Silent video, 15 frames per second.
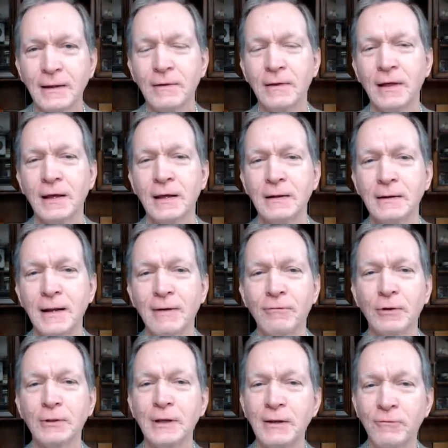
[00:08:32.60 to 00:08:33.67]
and never
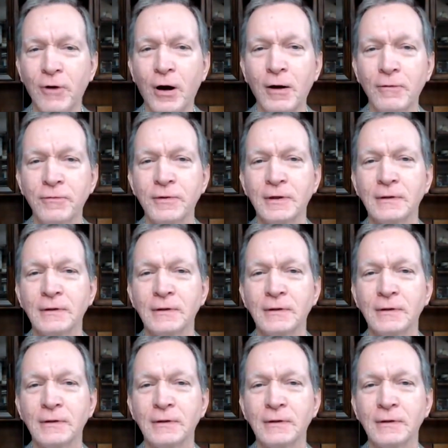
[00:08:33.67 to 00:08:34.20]
leave off